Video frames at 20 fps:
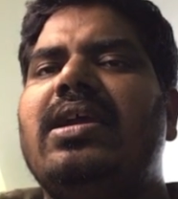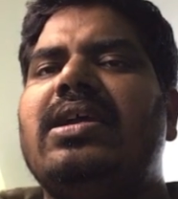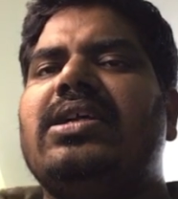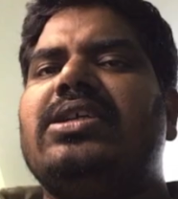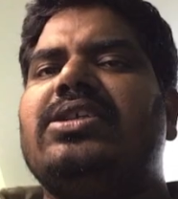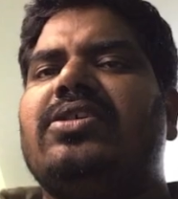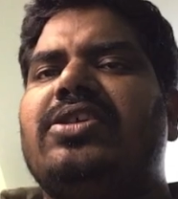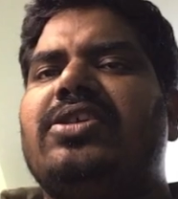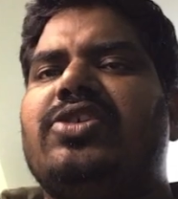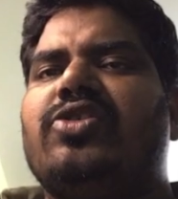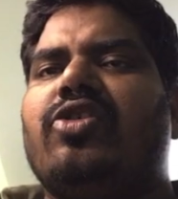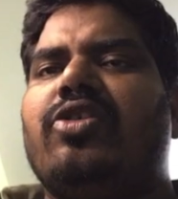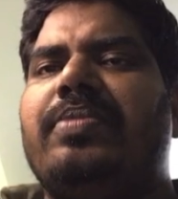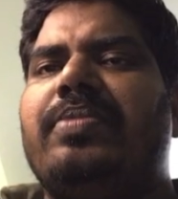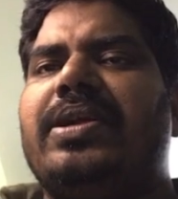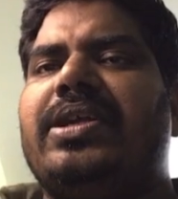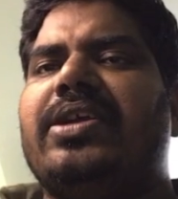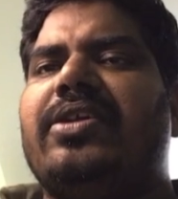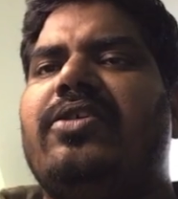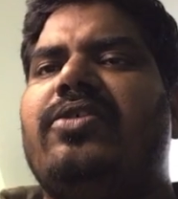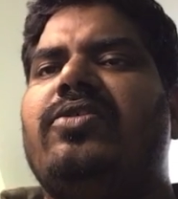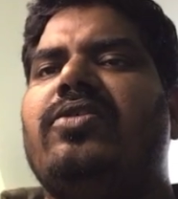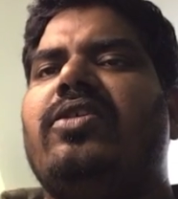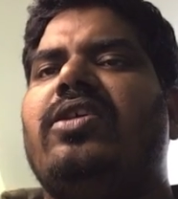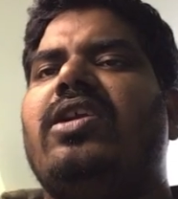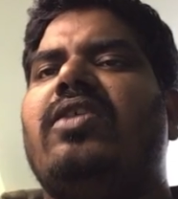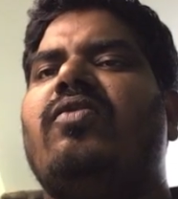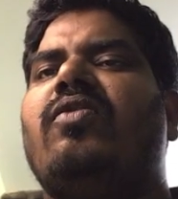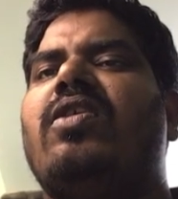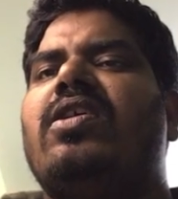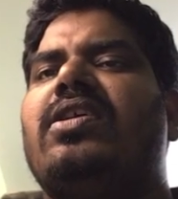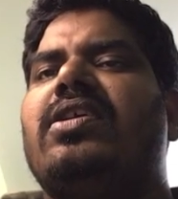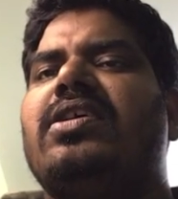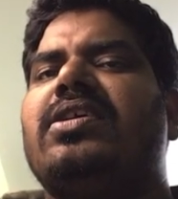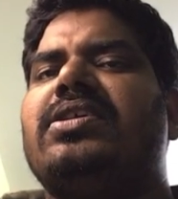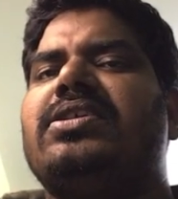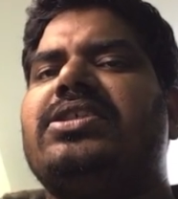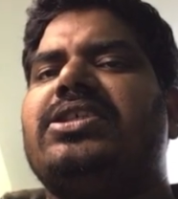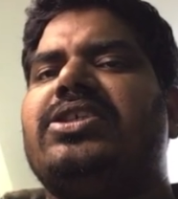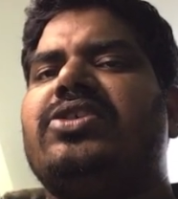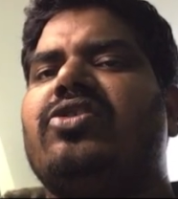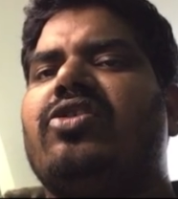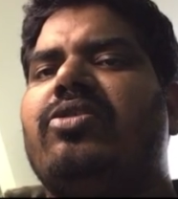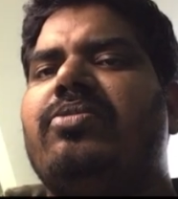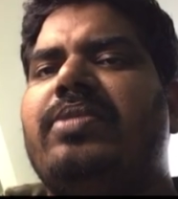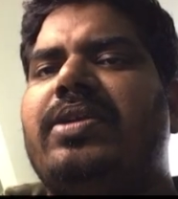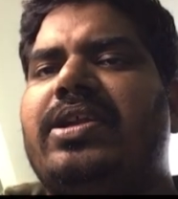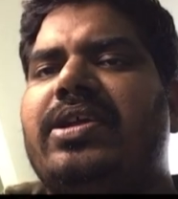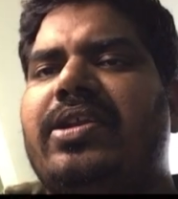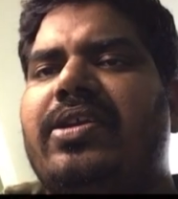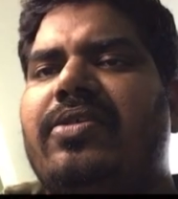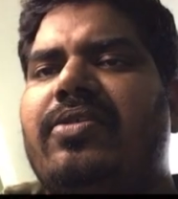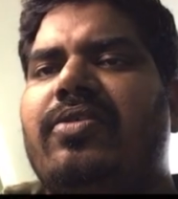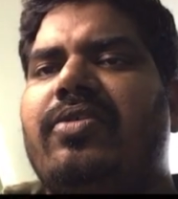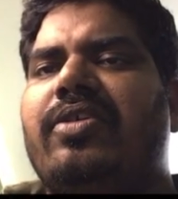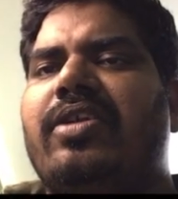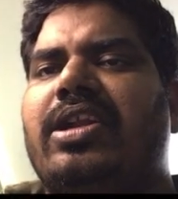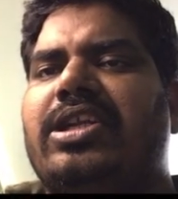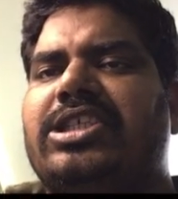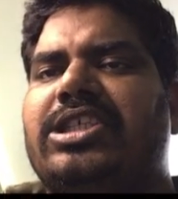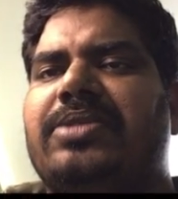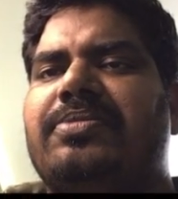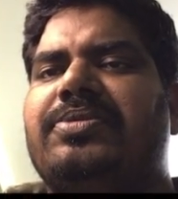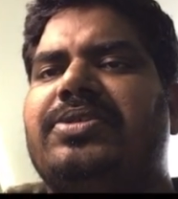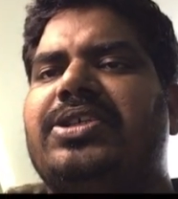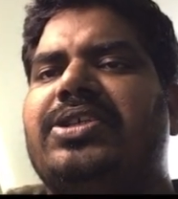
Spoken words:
So it could be territorial waters, it could be territorial ships,